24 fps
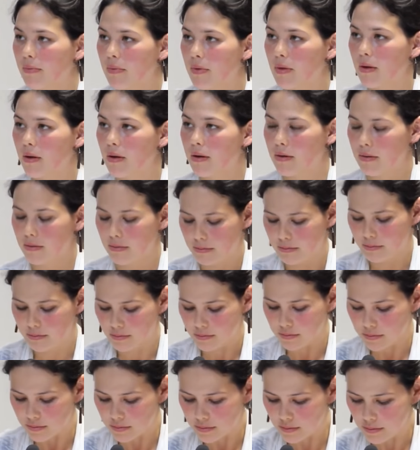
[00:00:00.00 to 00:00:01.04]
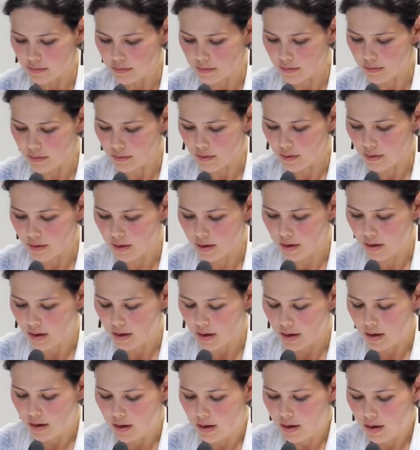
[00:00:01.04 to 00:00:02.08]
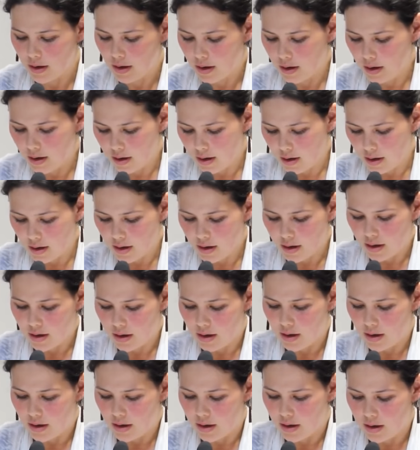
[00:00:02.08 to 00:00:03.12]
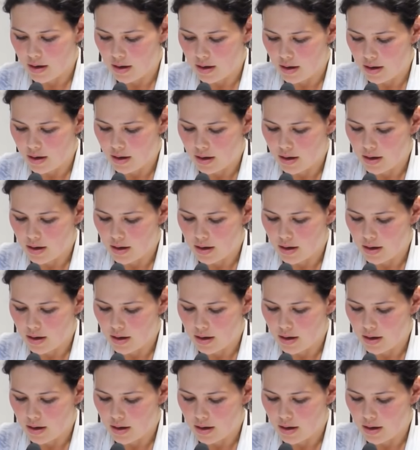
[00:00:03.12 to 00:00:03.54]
(no one is talking)